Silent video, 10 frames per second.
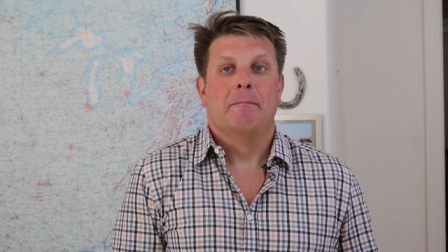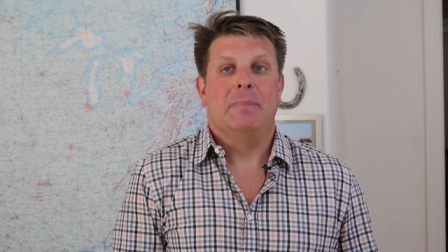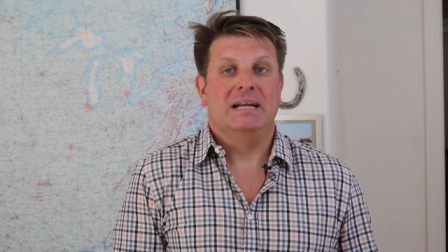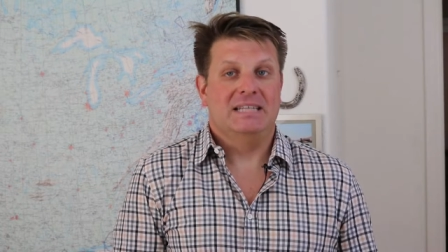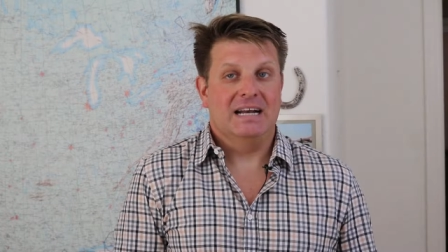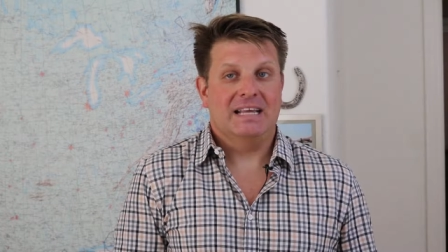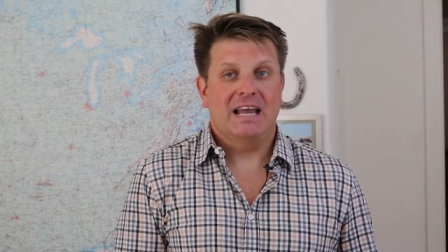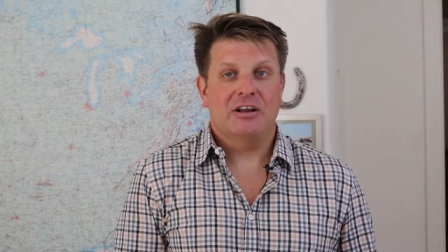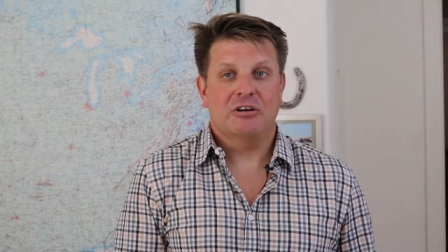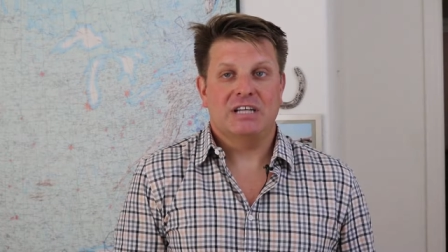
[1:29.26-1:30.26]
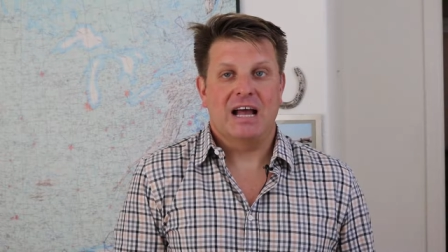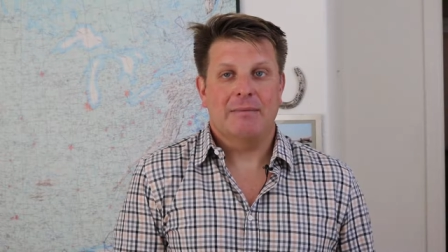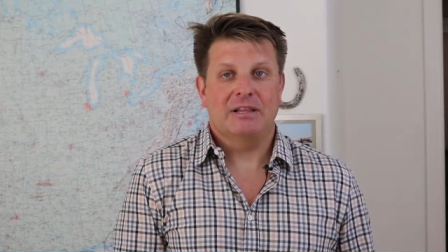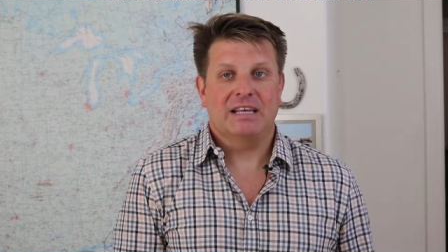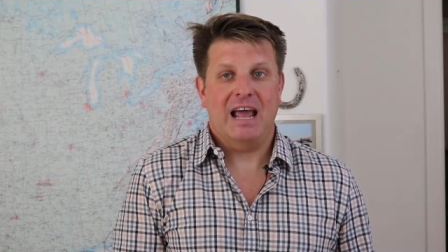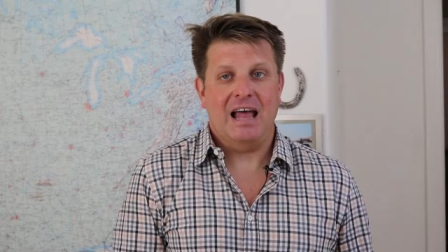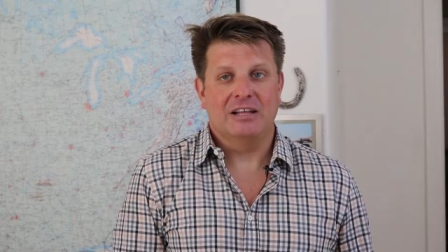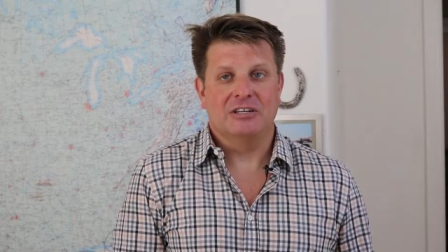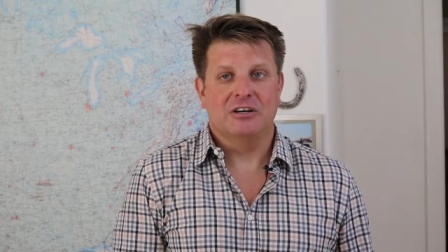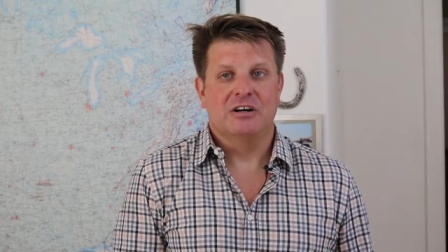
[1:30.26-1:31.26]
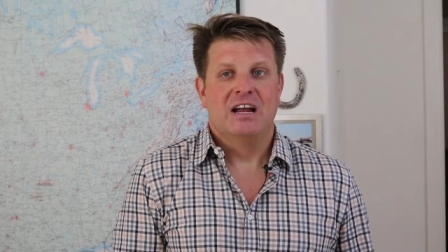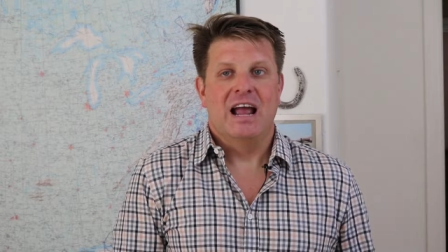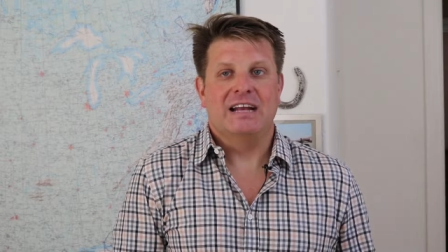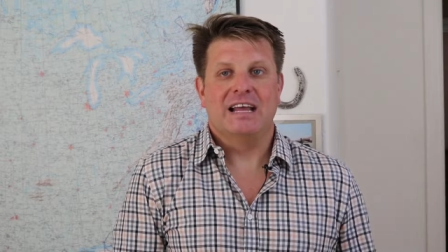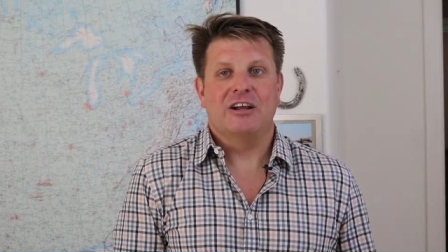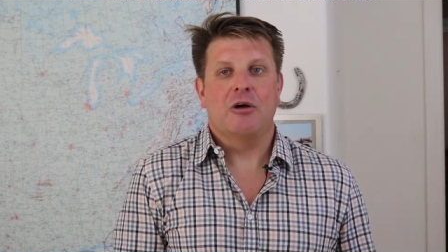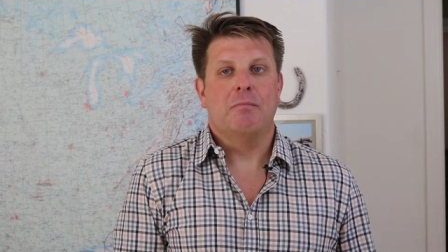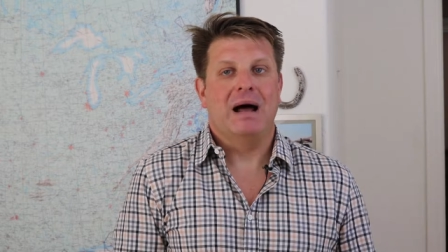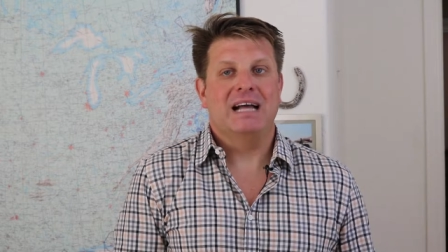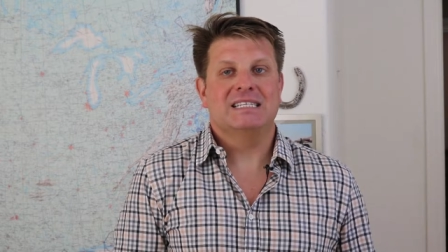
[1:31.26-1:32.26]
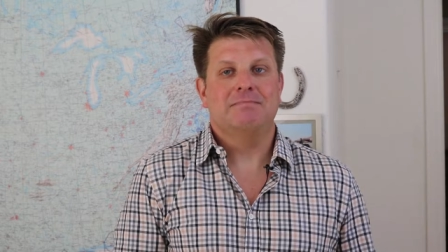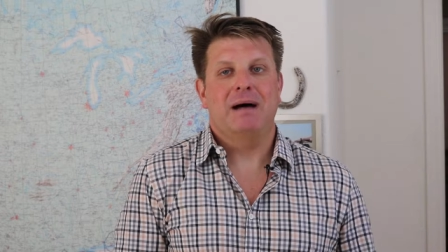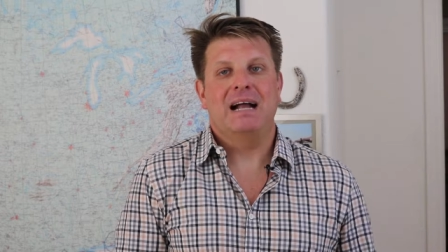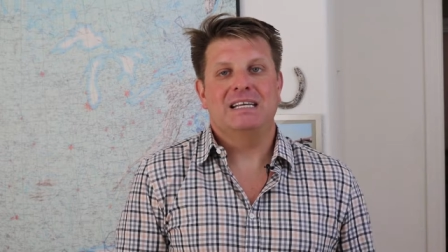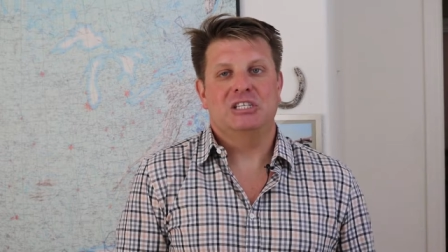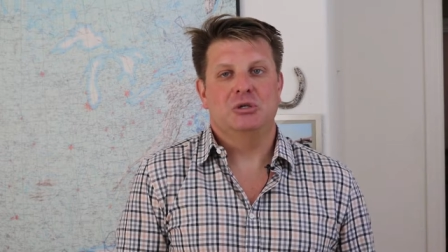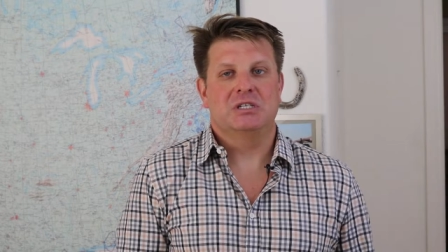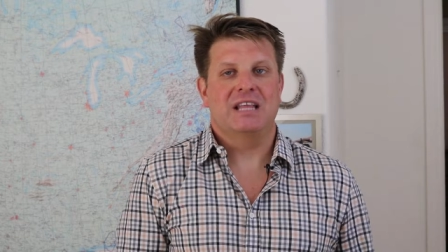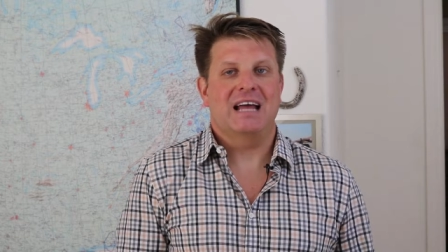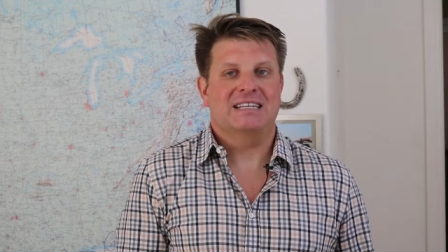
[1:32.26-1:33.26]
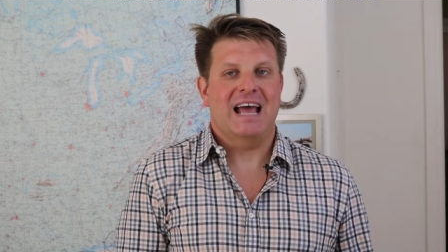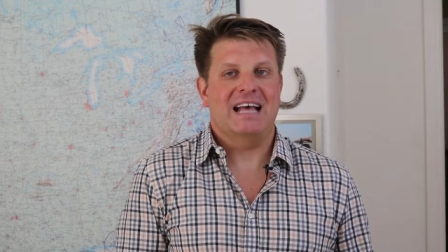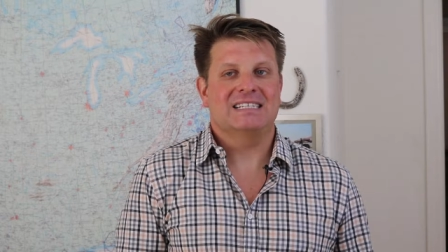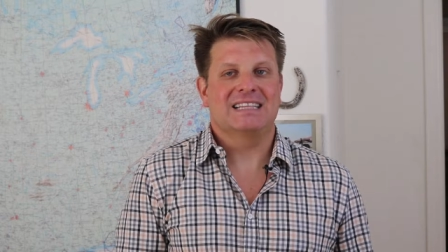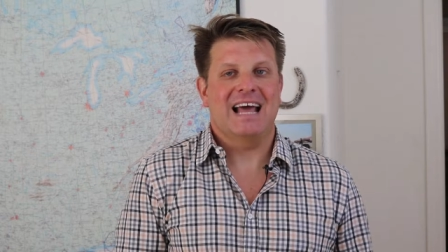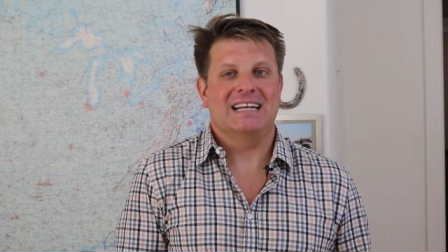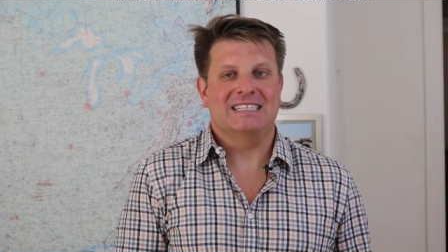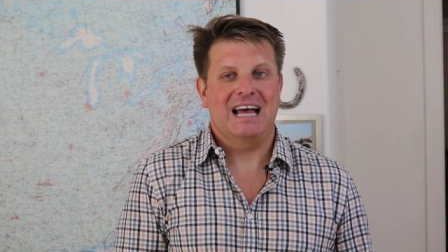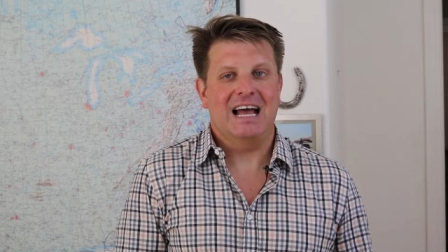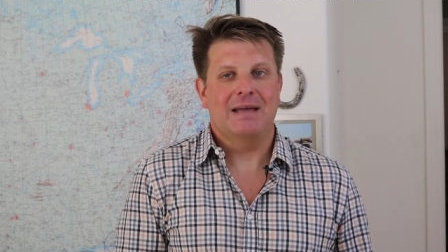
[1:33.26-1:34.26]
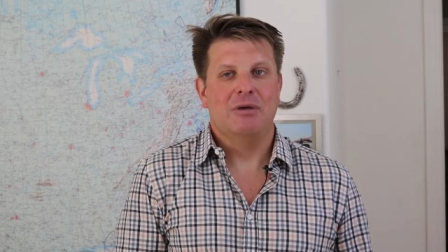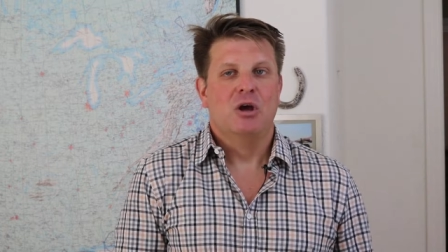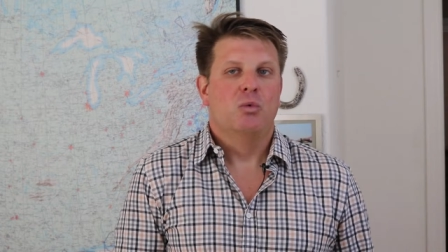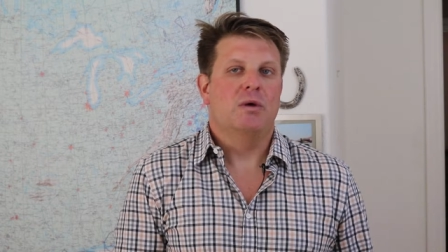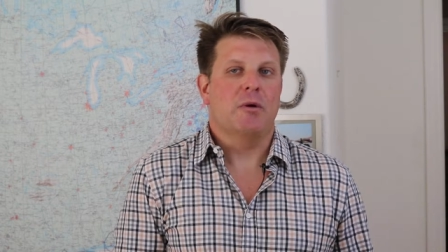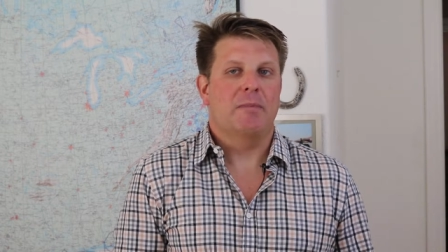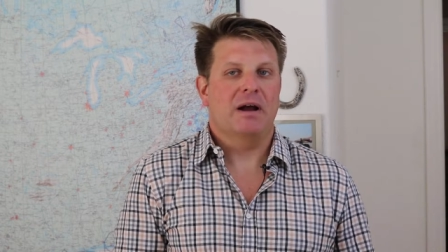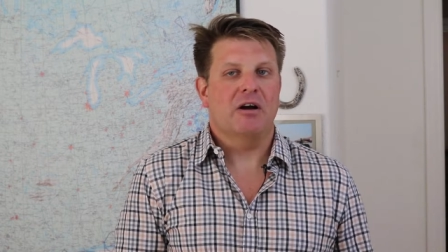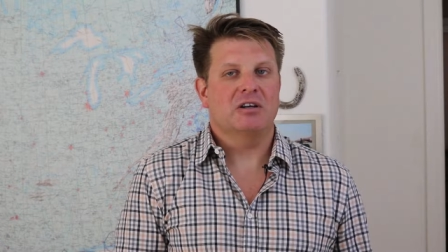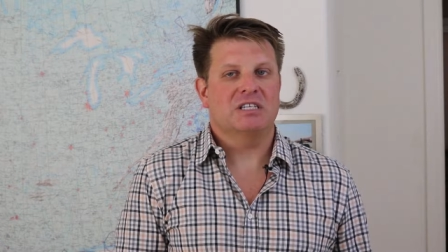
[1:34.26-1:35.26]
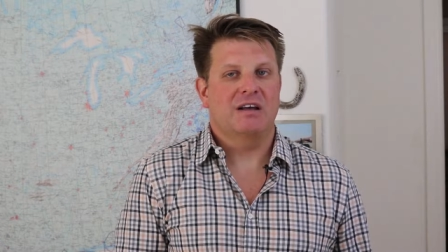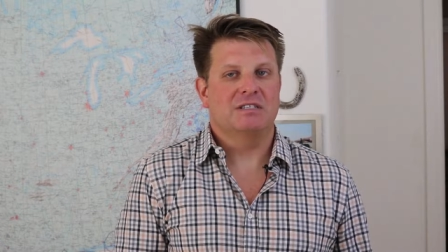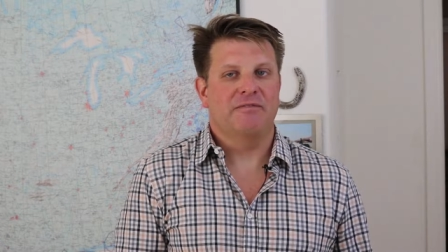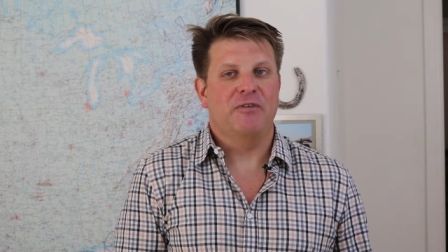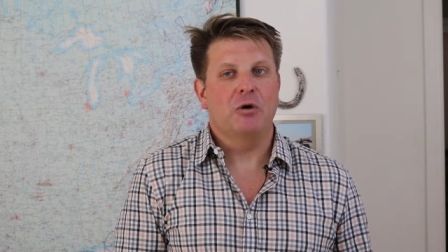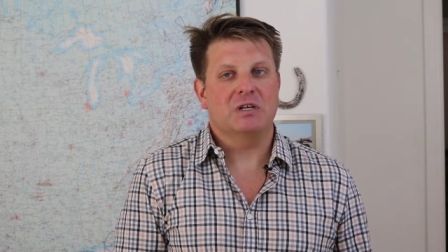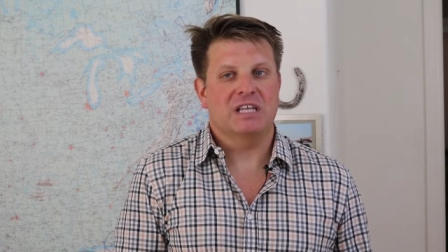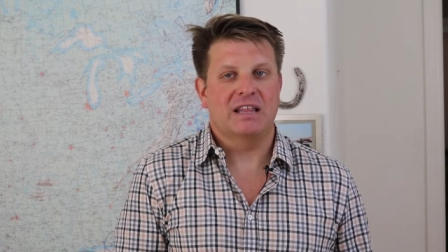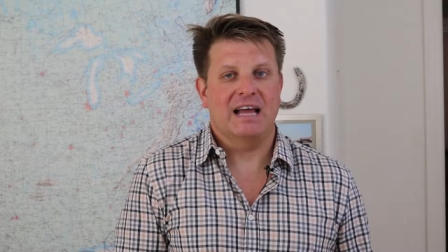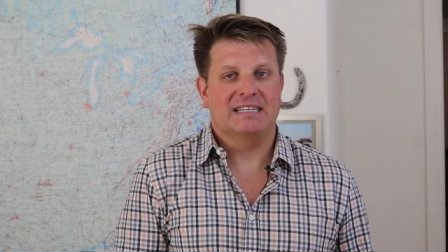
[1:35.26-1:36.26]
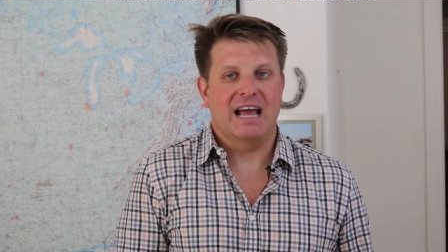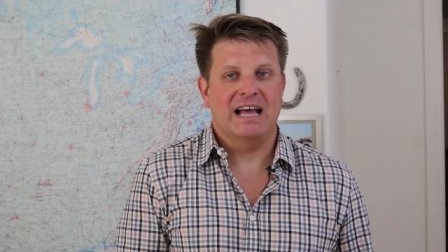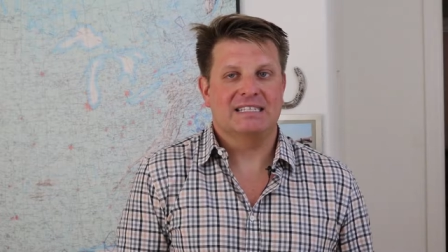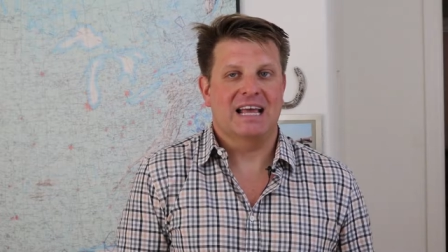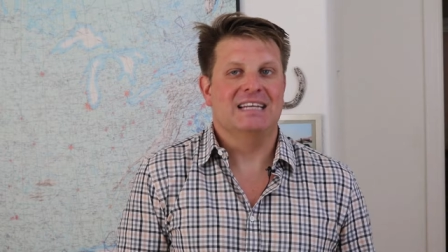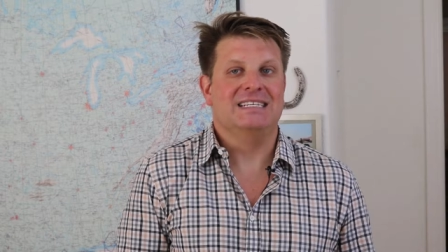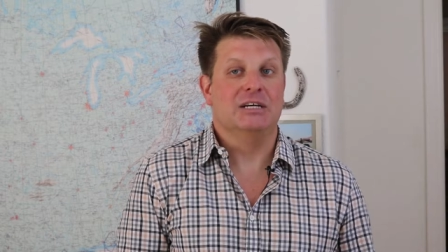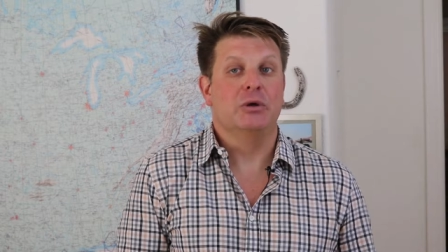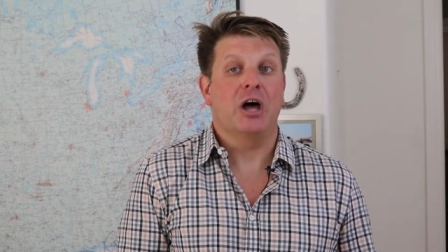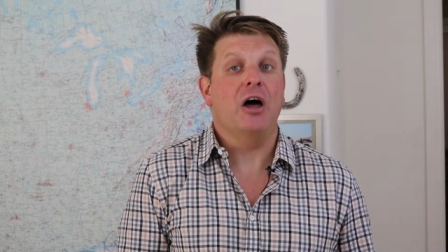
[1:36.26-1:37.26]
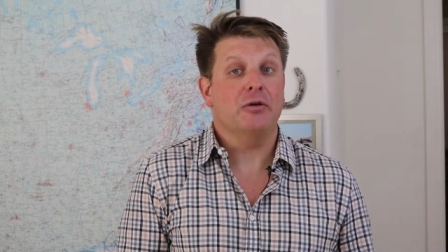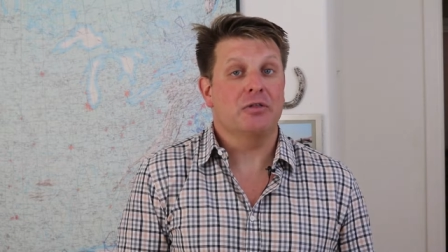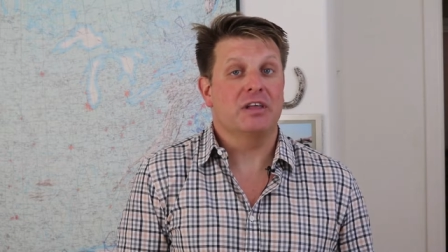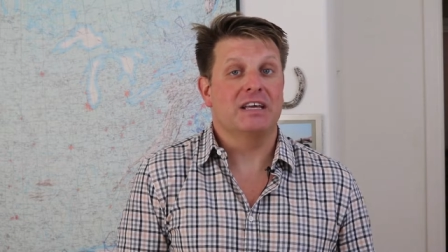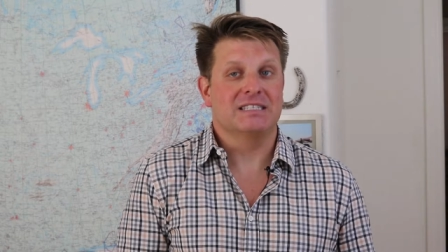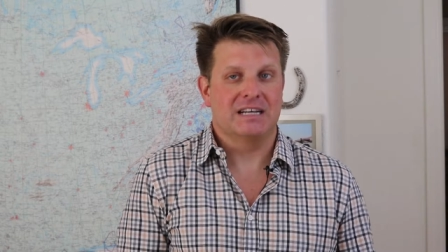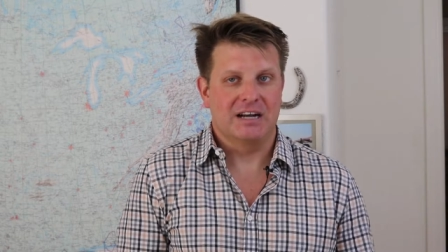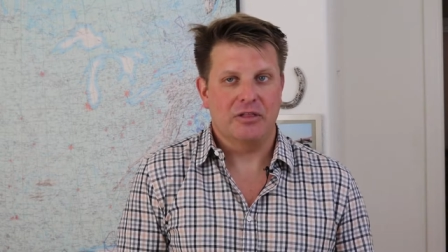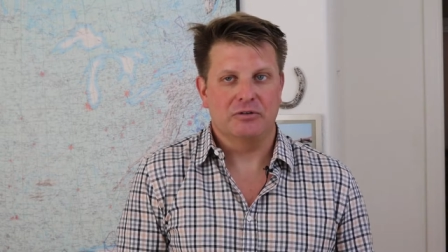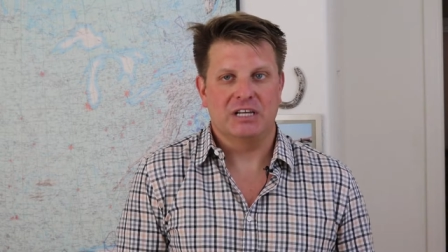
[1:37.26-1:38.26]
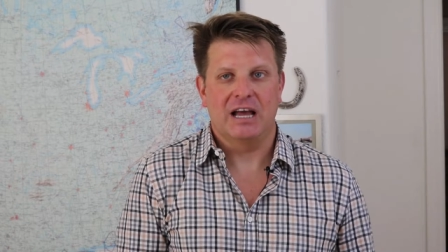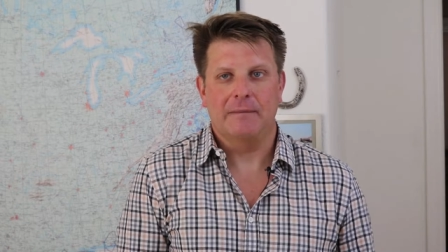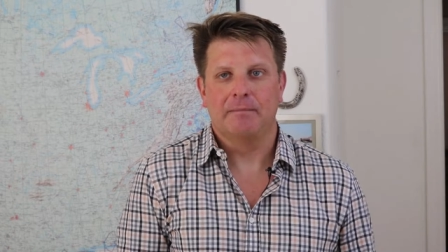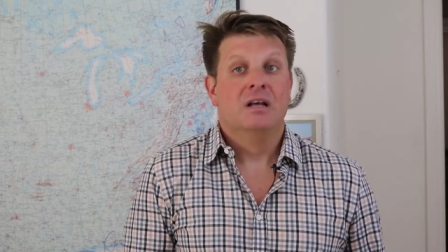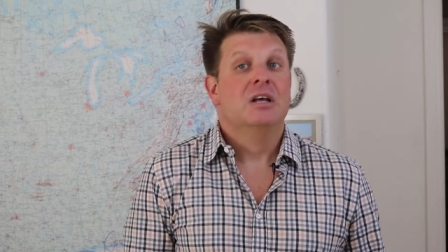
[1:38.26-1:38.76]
By dedicating our time on the calendar and getting our minds and bodies used to that task at that time, we prepare ourselves to focus on that task and deal with other things at another time.